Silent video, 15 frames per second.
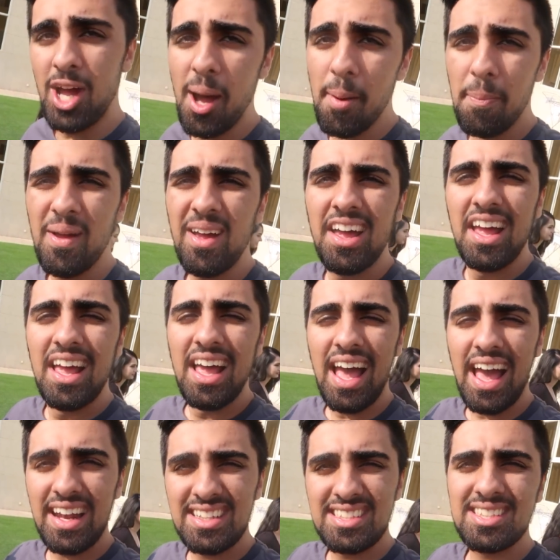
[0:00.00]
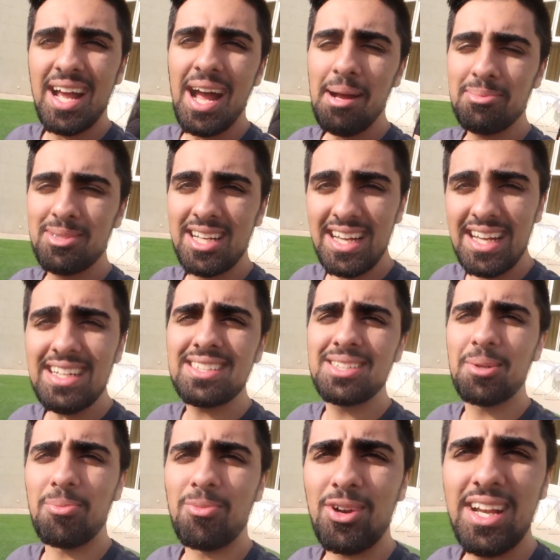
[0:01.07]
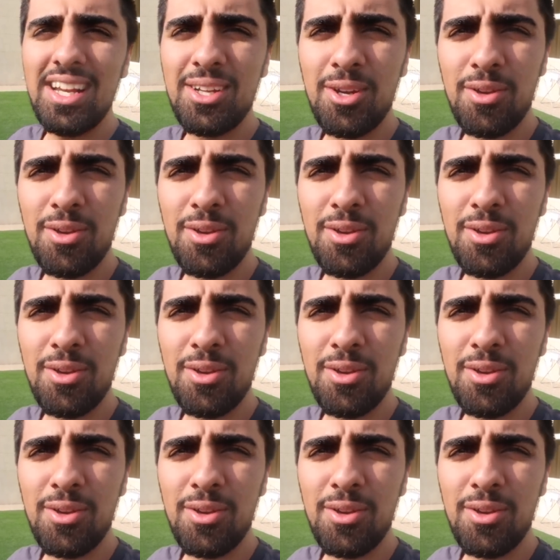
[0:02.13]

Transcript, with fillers: up and it's time to eat some really